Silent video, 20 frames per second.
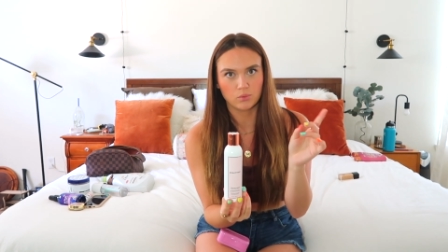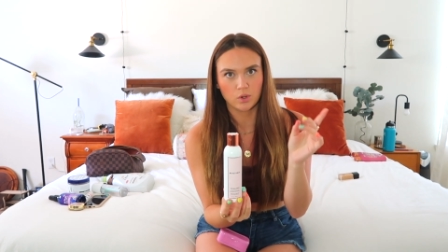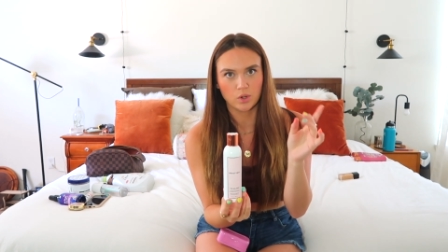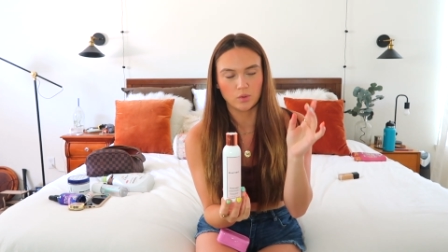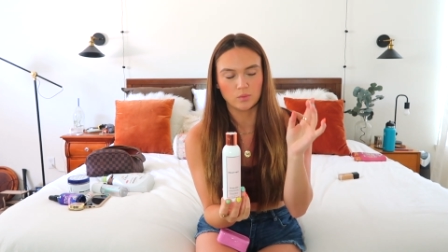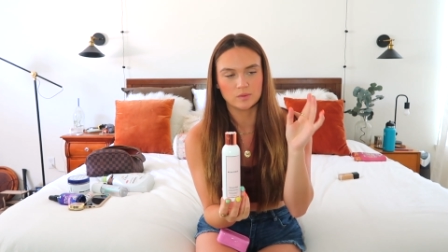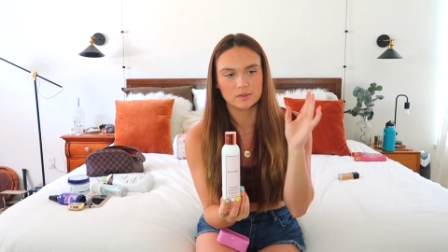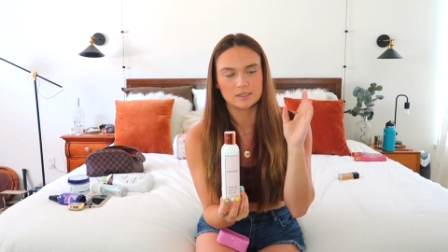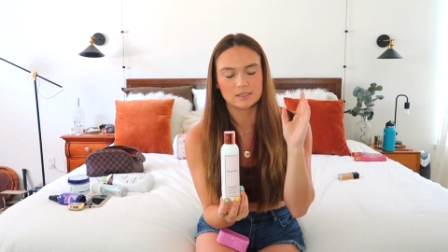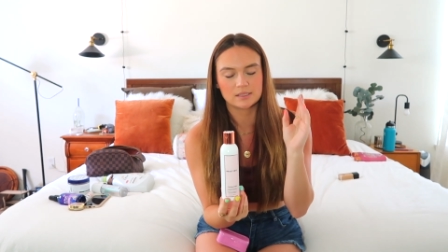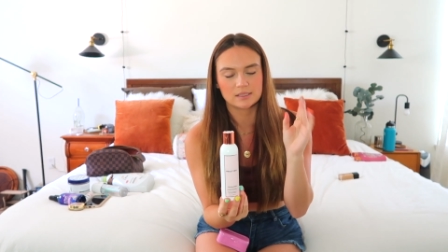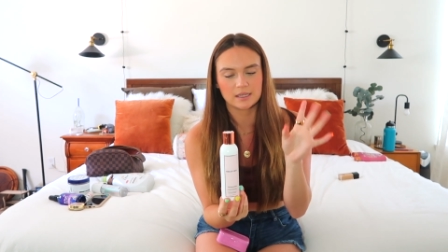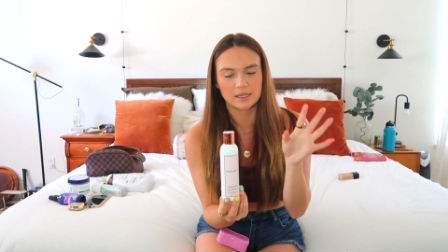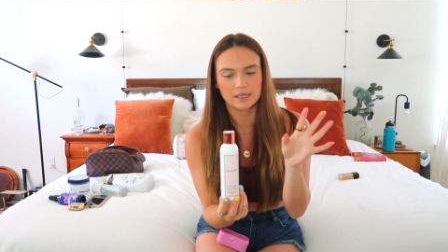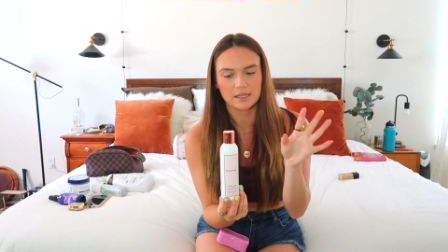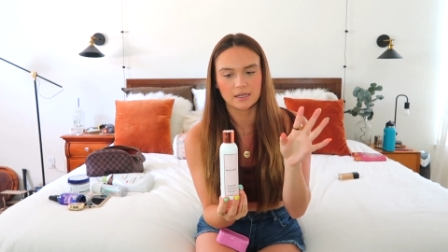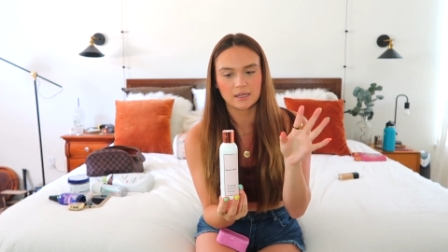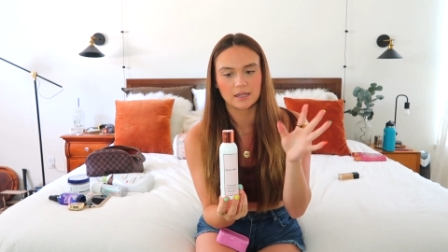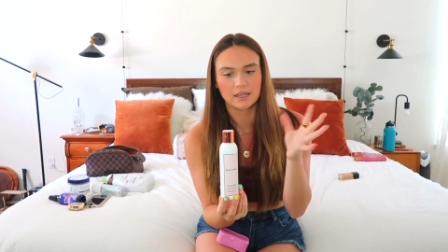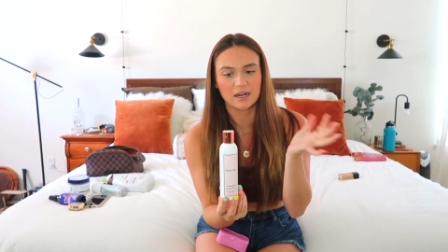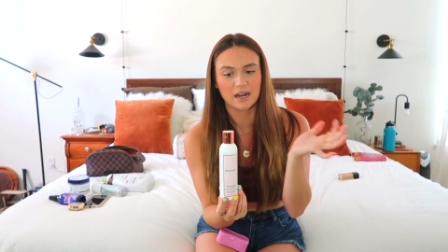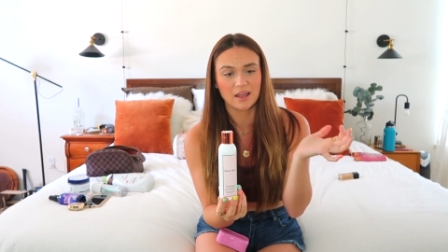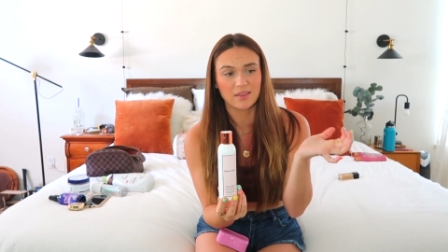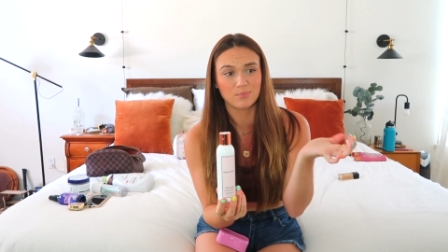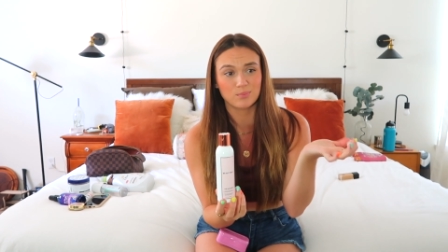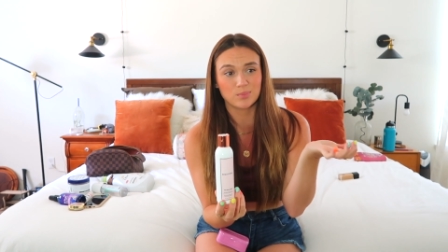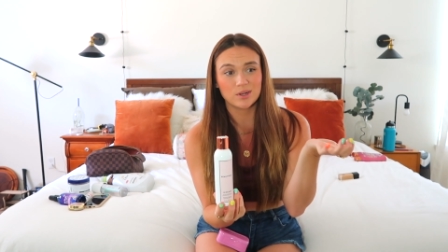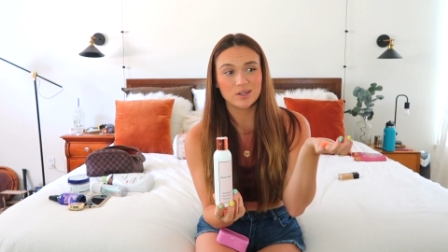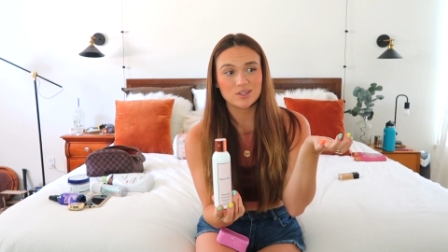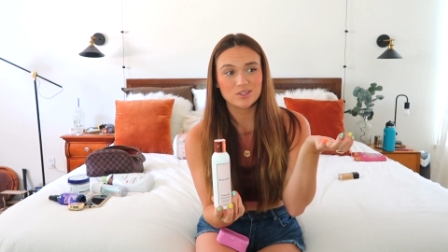prone skin and
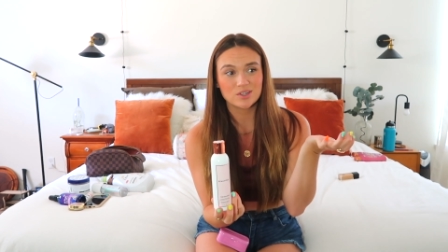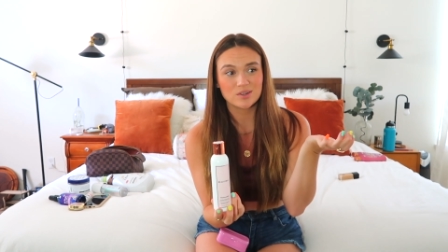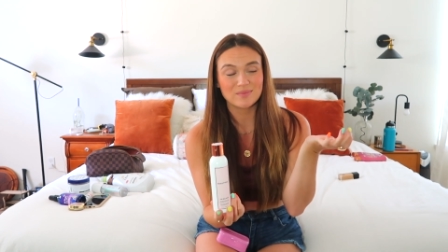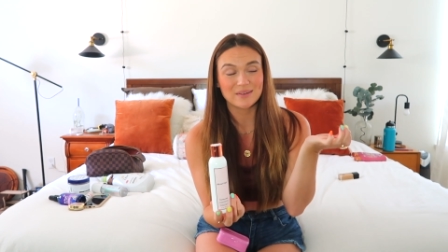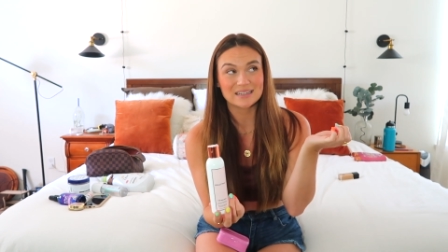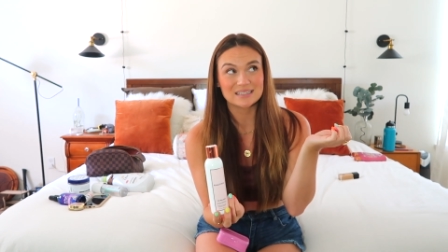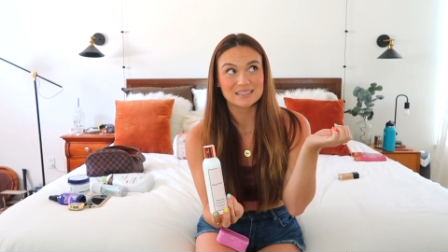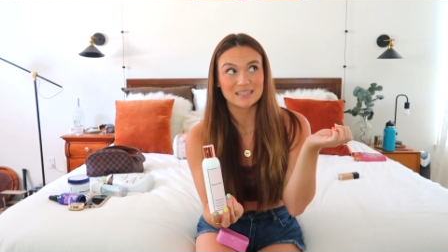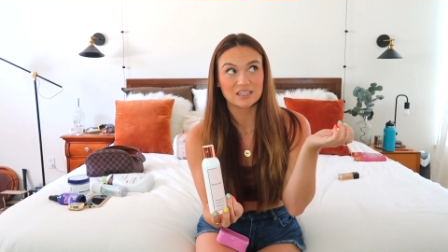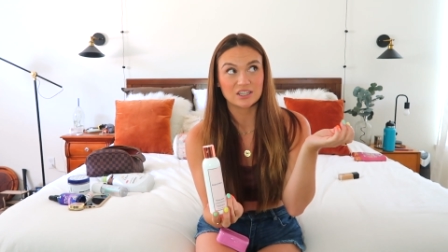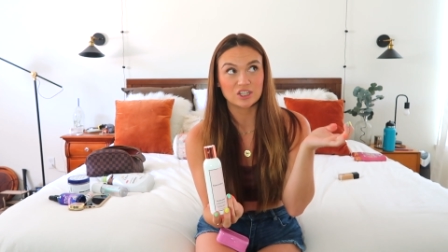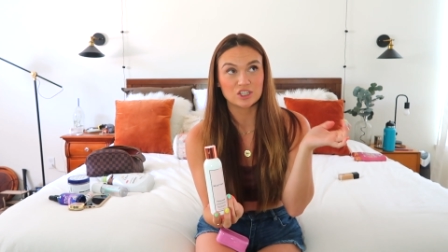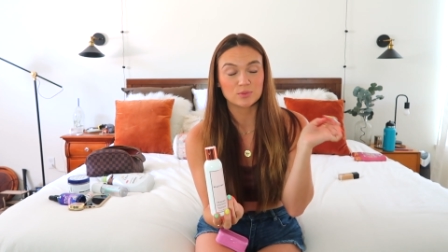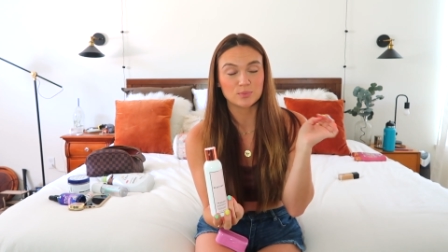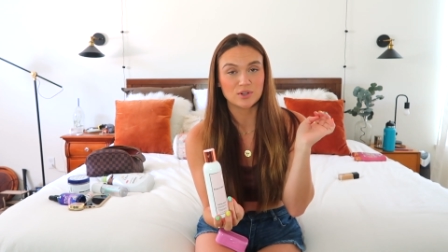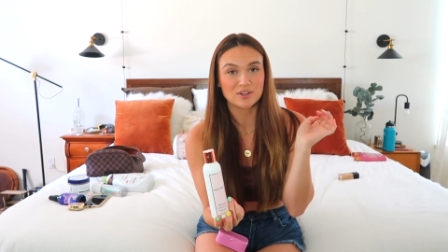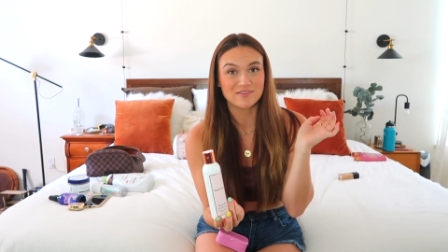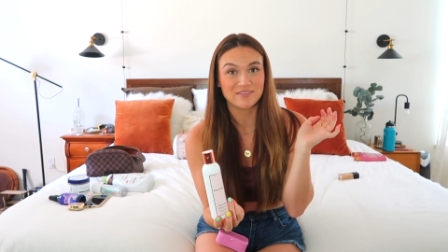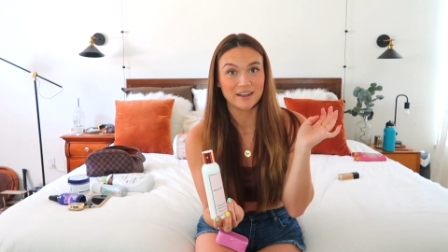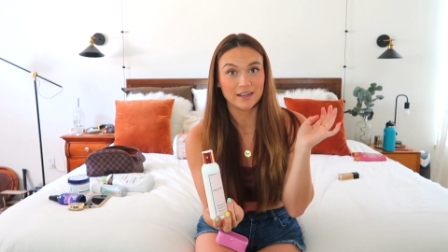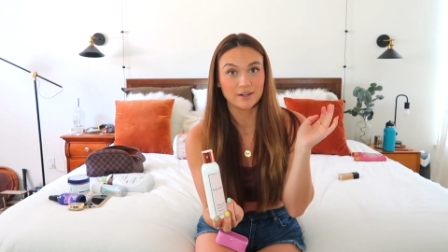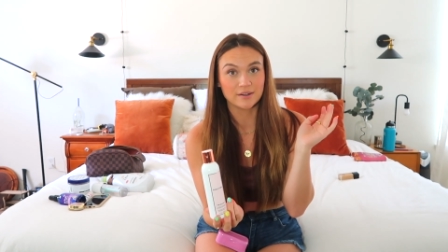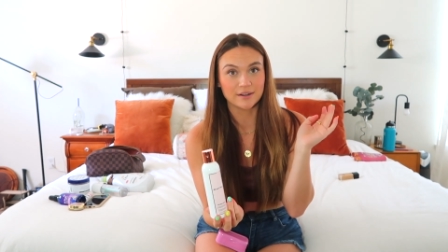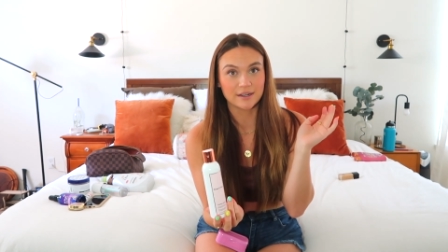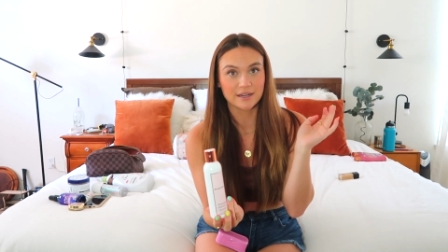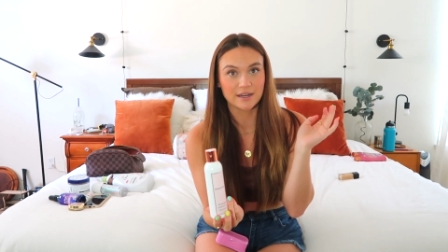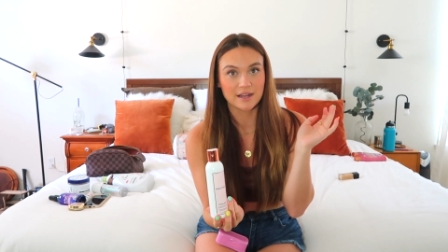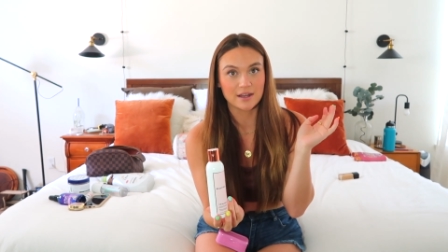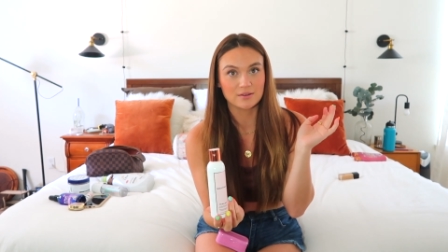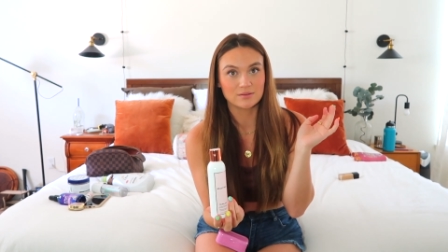I'm pretty sure my skin looks pretty fire
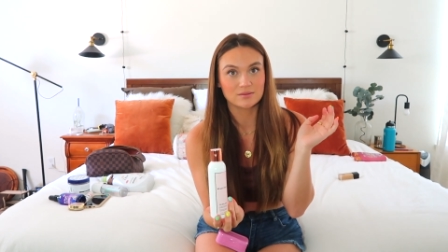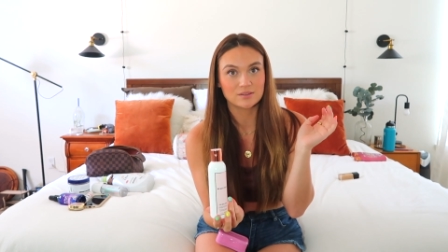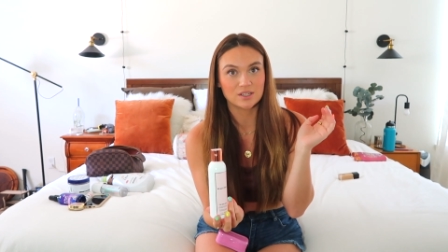right now.